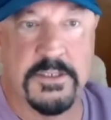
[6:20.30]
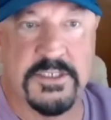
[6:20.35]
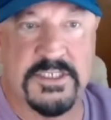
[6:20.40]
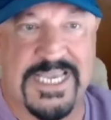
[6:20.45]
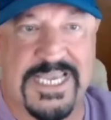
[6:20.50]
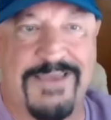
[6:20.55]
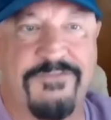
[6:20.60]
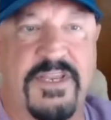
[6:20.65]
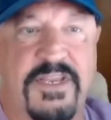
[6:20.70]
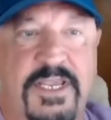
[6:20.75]

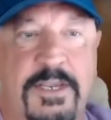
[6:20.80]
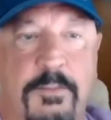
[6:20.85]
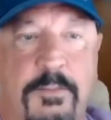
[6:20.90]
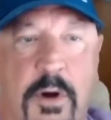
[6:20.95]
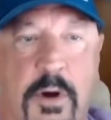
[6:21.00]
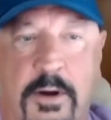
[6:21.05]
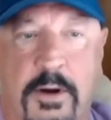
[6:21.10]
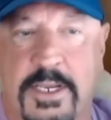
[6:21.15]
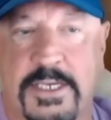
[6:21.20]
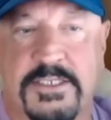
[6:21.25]
safety
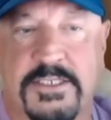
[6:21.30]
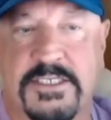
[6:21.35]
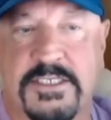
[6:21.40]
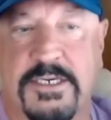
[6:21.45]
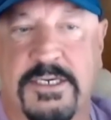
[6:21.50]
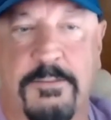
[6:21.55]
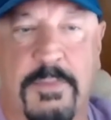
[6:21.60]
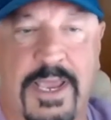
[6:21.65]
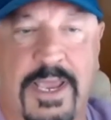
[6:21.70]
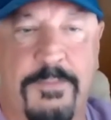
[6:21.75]
markets,
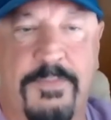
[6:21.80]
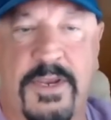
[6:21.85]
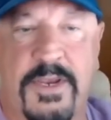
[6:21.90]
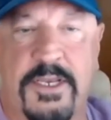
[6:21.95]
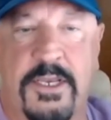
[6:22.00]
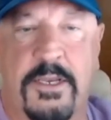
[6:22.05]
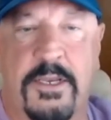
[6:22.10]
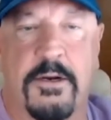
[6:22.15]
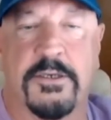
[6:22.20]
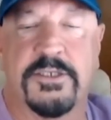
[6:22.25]
in my
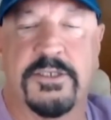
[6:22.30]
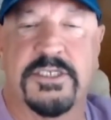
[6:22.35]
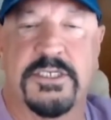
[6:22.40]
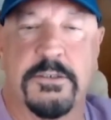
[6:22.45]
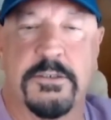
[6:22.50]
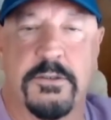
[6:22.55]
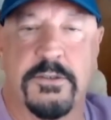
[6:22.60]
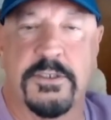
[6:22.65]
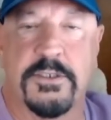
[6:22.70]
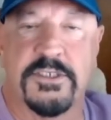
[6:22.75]
opinion, are
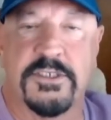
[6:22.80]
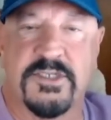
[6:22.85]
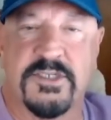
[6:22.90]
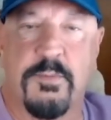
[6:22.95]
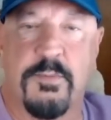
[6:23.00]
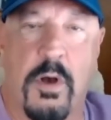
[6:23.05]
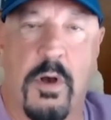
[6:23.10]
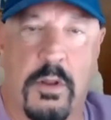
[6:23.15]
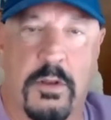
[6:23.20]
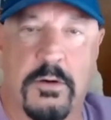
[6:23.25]
still the
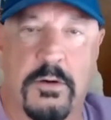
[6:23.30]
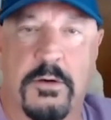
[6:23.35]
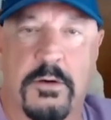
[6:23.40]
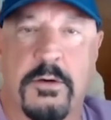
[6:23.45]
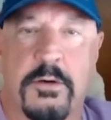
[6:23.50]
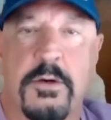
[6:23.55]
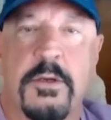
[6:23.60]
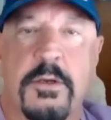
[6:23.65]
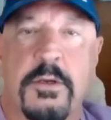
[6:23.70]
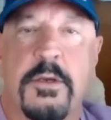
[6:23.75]

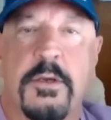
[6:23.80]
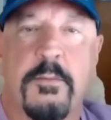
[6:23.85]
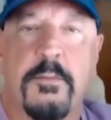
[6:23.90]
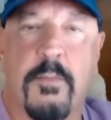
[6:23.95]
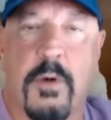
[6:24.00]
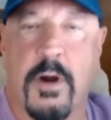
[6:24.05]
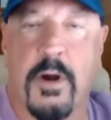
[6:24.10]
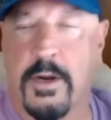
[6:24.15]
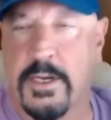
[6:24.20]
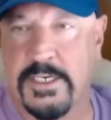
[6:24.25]
smaller
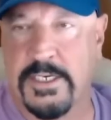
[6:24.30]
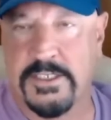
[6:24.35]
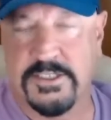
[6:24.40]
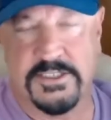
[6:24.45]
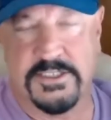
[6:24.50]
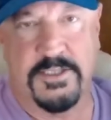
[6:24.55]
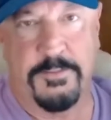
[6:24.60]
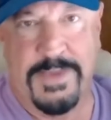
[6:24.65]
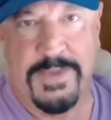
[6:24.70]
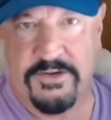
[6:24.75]

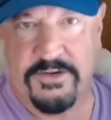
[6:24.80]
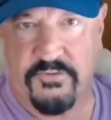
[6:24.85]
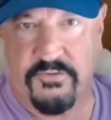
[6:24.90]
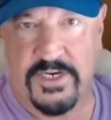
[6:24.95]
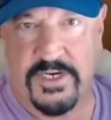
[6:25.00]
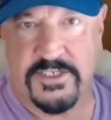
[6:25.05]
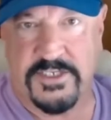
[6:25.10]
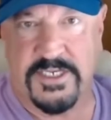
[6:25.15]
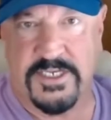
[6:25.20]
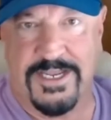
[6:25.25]
markets. The
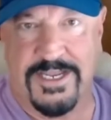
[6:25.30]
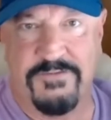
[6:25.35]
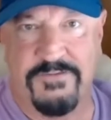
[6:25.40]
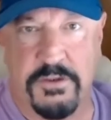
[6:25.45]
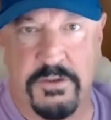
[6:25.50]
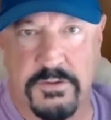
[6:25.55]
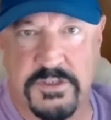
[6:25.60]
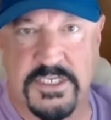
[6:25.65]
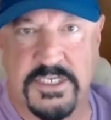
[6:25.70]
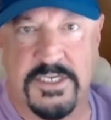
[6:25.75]
metrics that I've
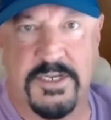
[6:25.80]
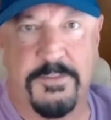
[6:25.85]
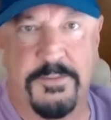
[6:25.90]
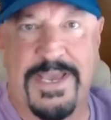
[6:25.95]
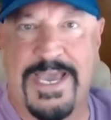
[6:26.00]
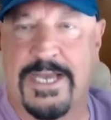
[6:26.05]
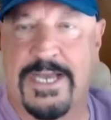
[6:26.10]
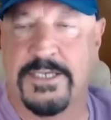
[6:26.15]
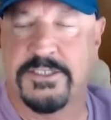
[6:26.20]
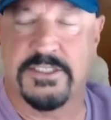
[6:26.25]
used in the
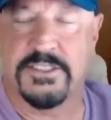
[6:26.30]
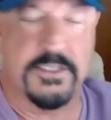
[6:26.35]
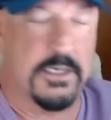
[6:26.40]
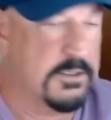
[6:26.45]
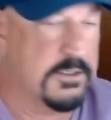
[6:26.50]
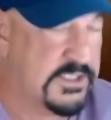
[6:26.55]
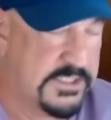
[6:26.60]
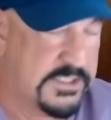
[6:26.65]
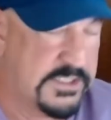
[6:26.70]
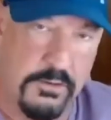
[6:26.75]
past are
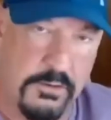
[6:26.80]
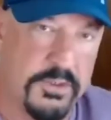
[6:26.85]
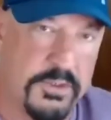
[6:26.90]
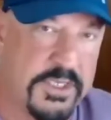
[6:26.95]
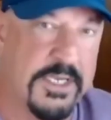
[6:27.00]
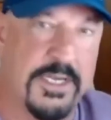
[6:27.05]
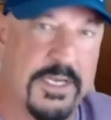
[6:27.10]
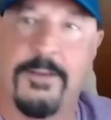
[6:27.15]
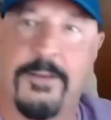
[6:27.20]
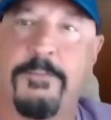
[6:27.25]
still
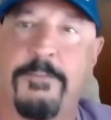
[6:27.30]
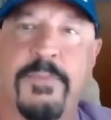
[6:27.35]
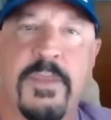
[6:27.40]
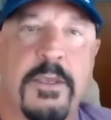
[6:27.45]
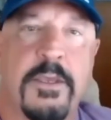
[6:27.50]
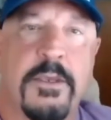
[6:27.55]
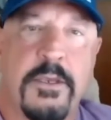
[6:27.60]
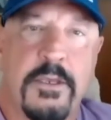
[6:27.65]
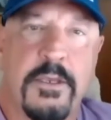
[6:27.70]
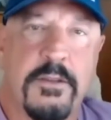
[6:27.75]
holding up.
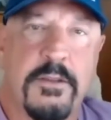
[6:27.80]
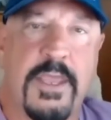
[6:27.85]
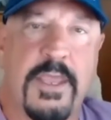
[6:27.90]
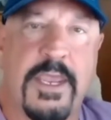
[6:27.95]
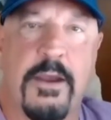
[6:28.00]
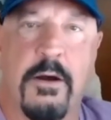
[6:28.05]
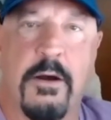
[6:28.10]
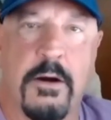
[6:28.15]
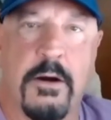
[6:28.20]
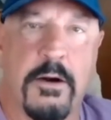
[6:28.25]
They
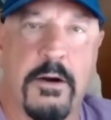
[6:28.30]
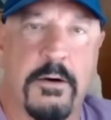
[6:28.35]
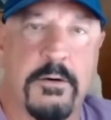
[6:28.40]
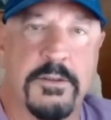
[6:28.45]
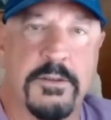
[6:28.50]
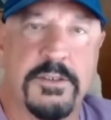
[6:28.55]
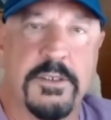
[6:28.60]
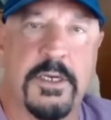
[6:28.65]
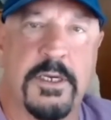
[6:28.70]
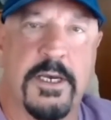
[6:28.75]

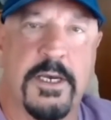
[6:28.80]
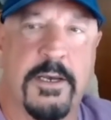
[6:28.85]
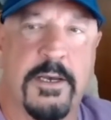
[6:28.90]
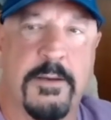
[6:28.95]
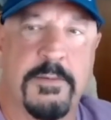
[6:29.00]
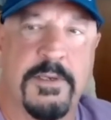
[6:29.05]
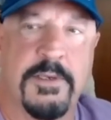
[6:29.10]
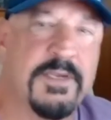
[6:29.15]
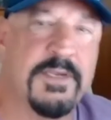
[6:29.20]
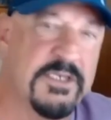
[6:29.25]
are,
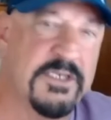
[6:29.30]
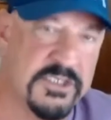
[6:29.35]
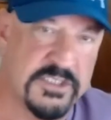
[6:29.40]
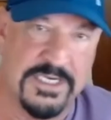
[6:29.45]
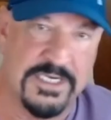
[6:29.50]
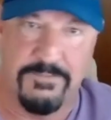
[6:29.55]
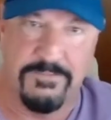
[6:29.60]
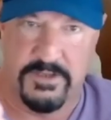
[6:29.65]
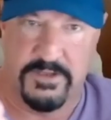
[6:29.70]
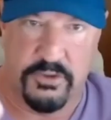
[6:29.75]
let me just
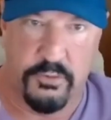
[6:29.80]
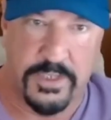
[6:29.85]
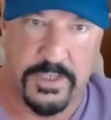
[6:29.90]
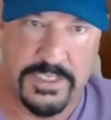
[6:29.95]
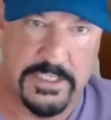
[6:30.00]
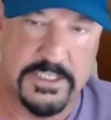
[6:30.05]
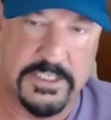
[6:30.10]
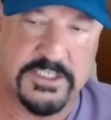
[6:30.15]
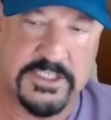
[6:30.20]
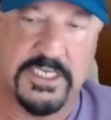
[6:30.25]
give you the
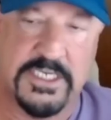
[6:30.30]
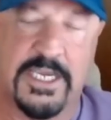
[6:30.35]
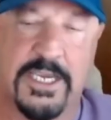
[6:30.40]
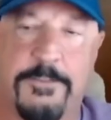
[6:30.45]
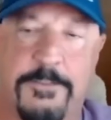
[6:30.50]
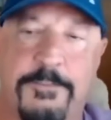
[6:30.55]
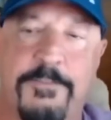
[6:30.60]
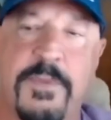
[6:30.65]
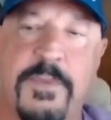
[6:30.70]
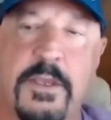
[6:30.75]
quick list
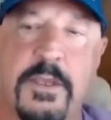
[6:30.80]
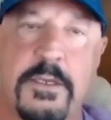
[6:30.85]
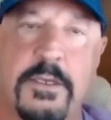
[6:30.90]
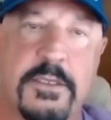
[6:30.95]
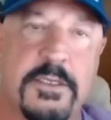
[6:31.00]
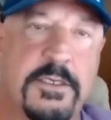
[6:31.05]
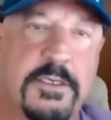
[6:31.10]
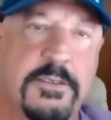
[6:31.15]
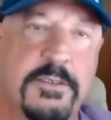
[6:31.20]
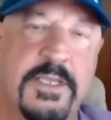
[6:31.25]
again.
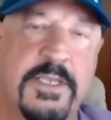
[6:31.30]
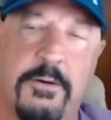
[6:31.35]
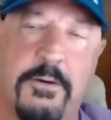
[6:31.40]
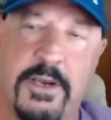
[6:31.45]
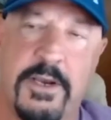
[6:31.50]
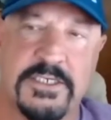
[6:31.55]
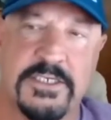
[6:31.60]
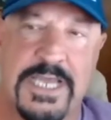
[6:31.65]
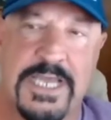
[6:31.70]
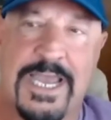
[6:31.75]
The
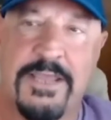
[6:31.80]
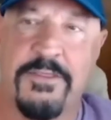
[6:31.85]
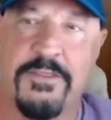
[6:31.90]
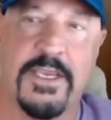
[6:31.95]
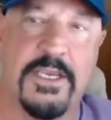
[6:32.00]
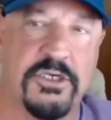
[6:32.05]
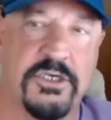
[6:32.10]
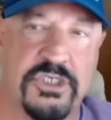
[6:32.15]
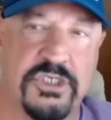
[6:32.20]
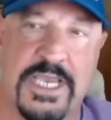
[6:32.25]
areas I
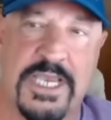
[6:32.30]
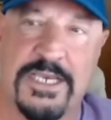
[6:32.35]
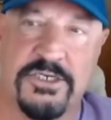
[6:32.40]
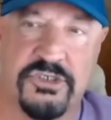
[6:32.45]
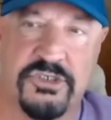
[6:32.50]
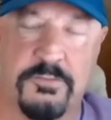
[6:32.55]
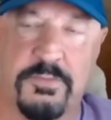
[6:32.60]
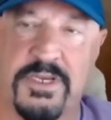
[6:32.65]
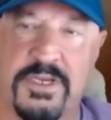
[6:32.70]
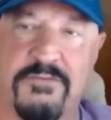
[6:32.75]
think you guys
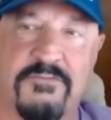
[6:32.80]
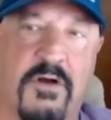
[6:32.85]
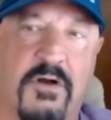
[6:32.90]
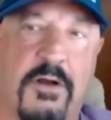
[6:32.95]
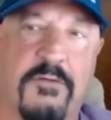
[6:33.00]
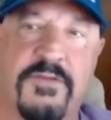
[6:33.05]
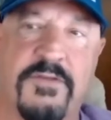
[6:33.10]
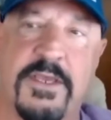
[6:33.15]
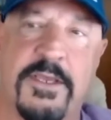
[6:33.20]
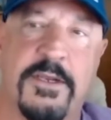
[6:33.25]
should be
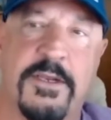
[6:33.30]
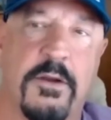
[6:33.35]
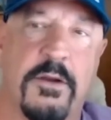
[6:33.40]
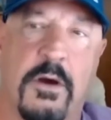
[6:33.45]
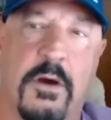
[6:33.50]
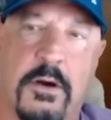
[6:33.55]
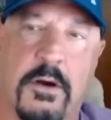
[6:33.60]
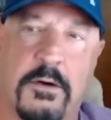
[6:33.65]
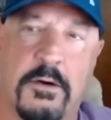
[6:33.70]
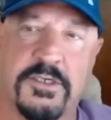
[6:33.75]
involved in
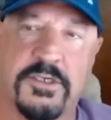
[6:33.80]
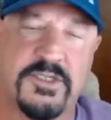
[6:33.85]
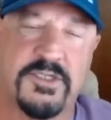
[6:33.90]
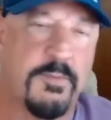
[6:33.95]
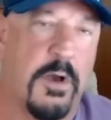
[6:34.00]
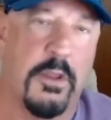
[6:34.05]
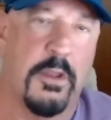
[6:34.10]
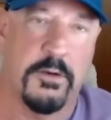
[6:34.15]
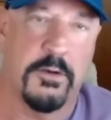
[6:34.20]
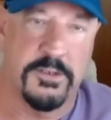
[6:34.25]
are
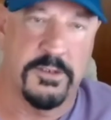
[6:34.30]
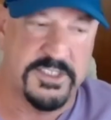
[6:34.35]
smaller